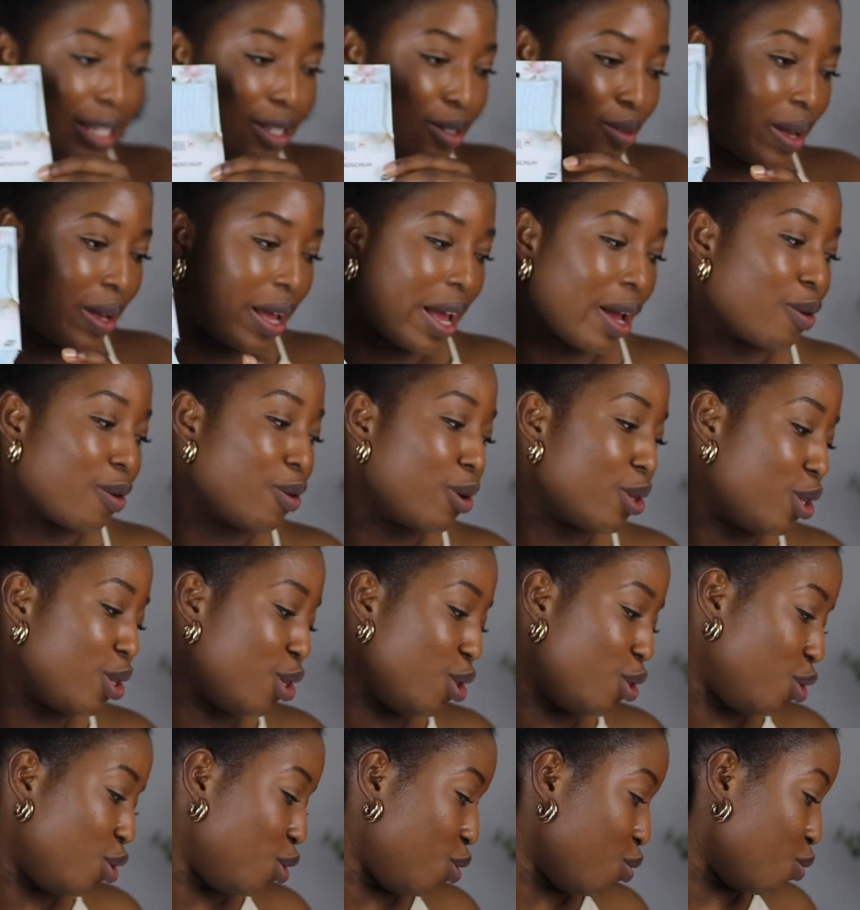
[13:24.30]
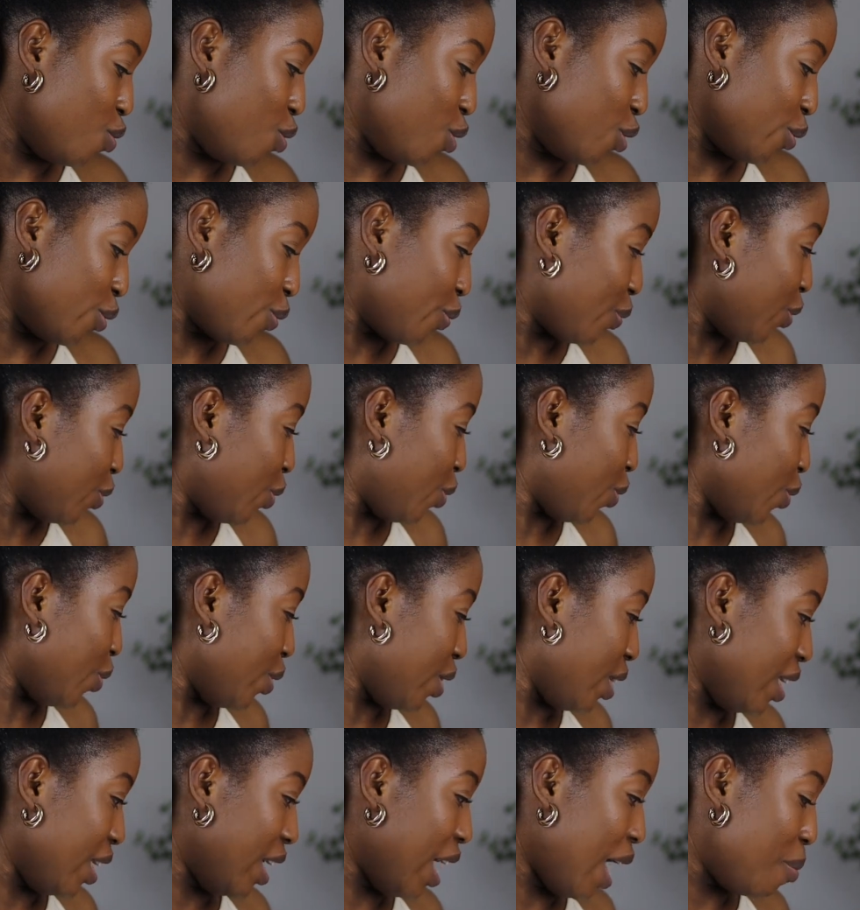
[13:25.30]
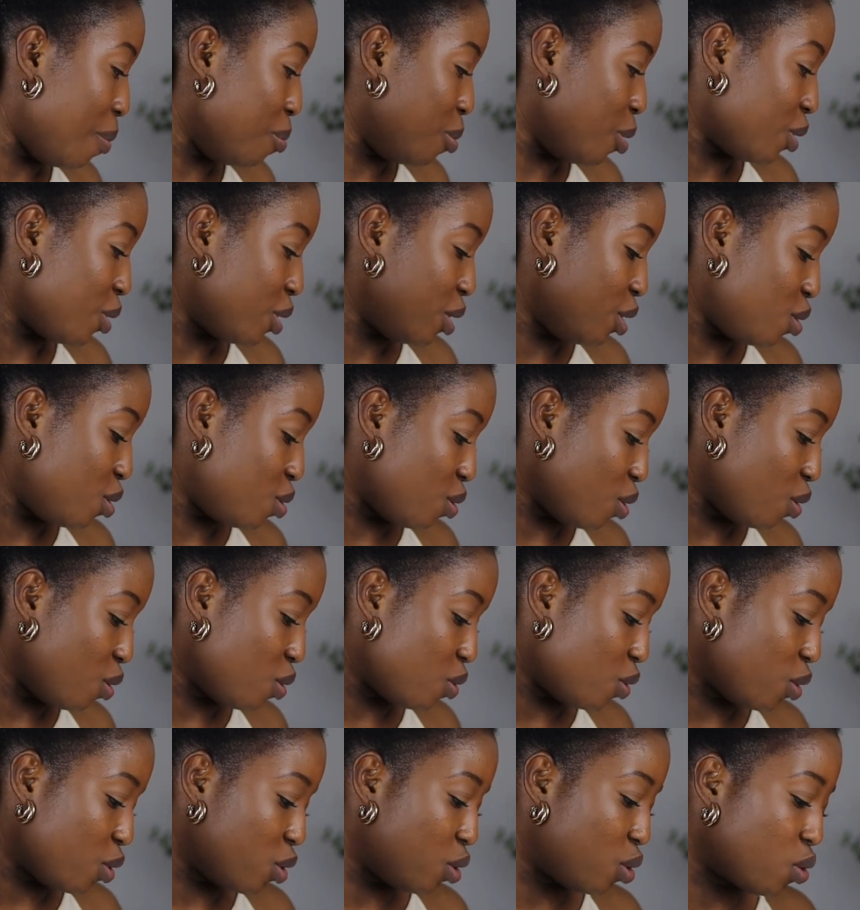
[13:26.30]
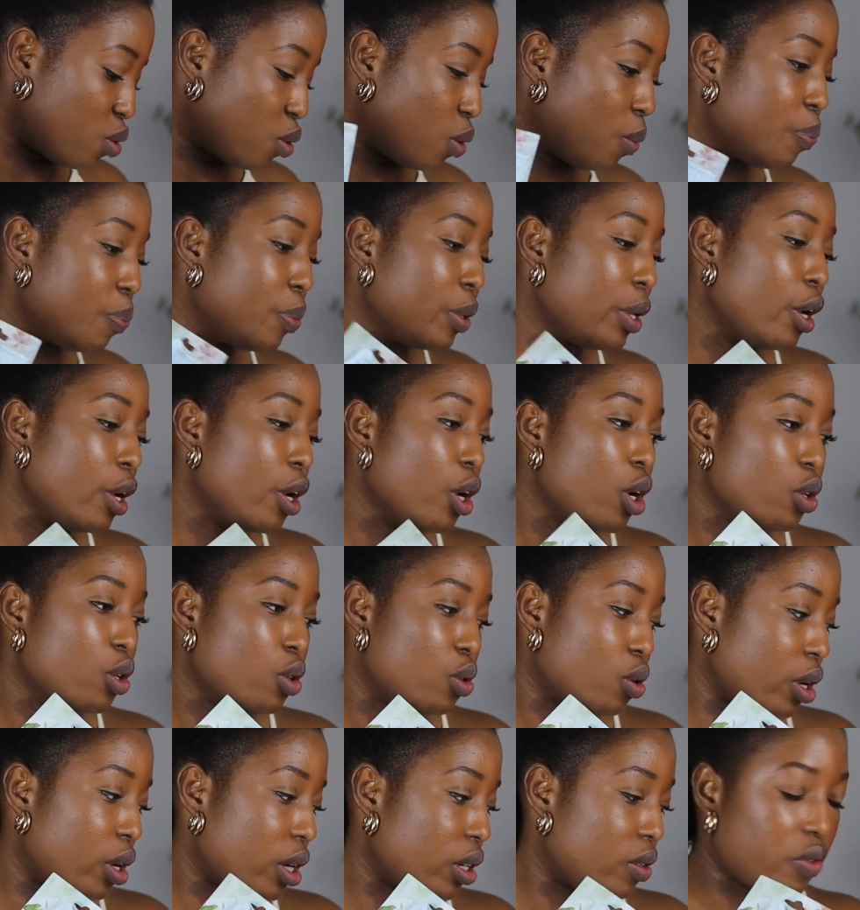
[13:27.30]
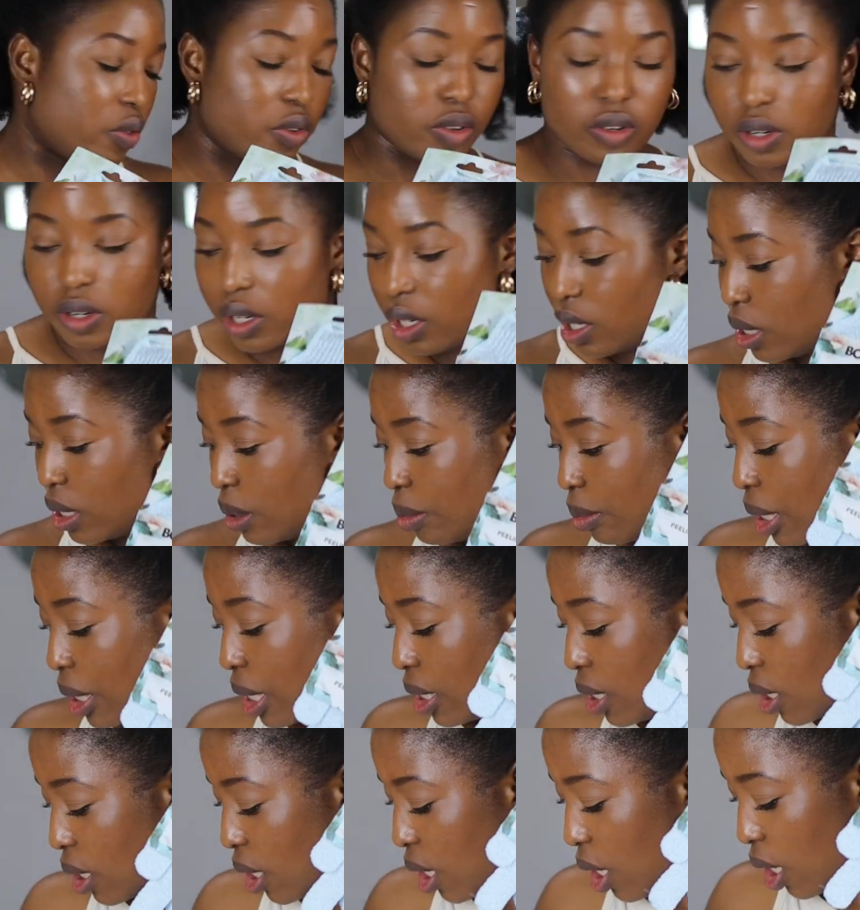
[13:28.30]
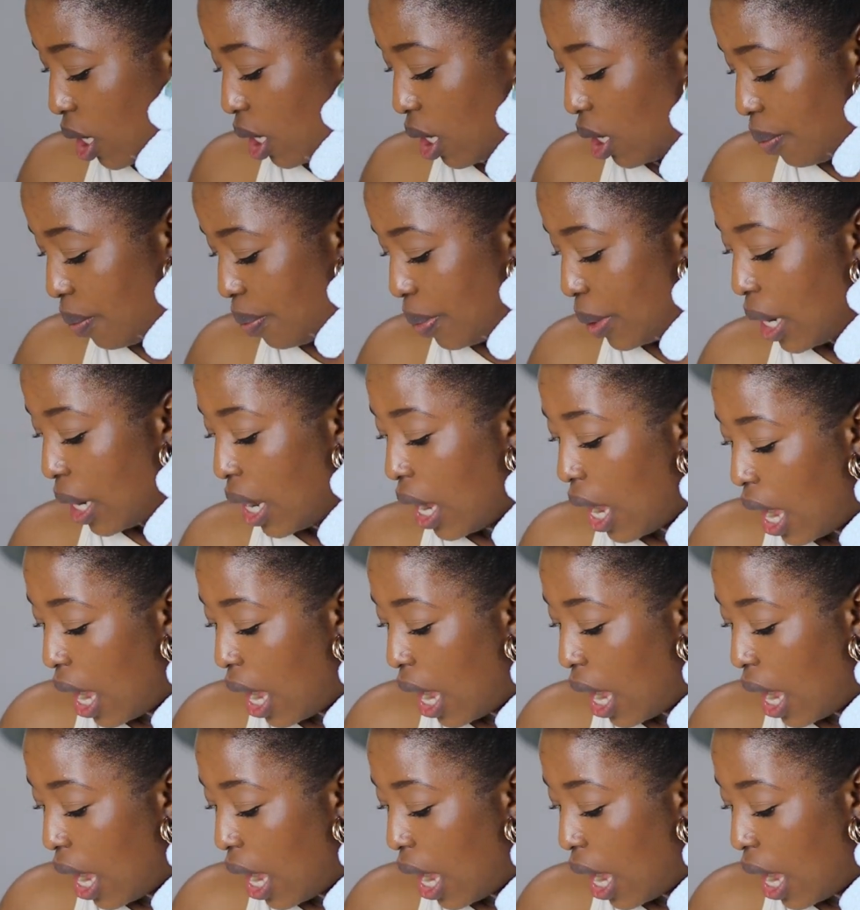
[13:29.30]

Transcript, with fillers: That's why I got the new one today. I bought this one also to exfoliate my skin.